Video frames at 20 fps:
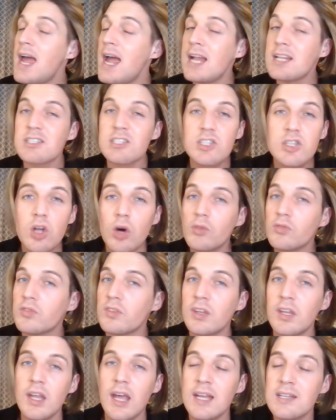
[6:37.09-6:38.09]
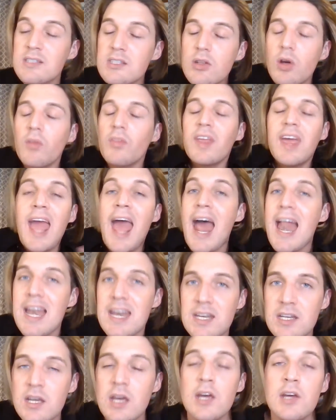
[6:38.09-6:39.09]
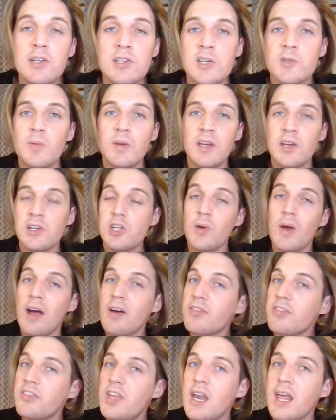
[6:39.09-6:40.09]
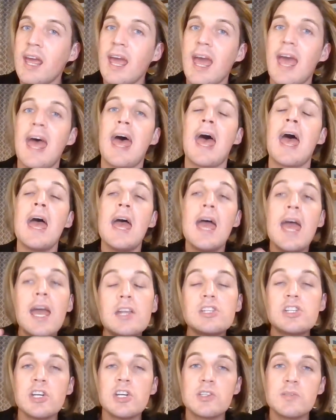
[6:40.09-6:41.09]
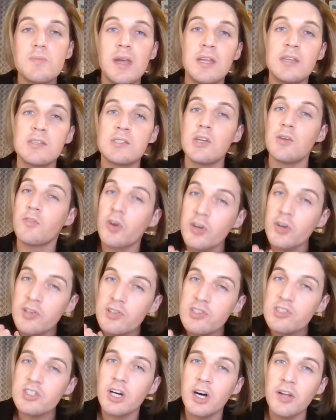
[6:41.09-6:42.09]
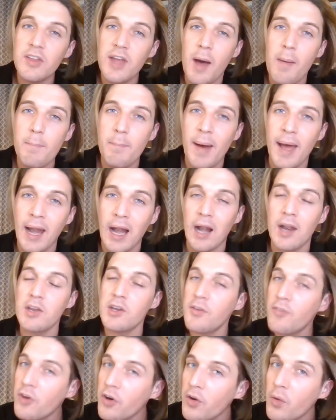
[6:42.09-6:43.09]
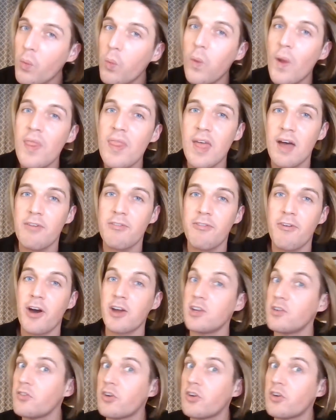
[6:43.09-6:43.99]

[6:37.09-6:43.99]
It's not the end just because you have thinning hair. It just means you've got to start that battle and you've got to win that fight.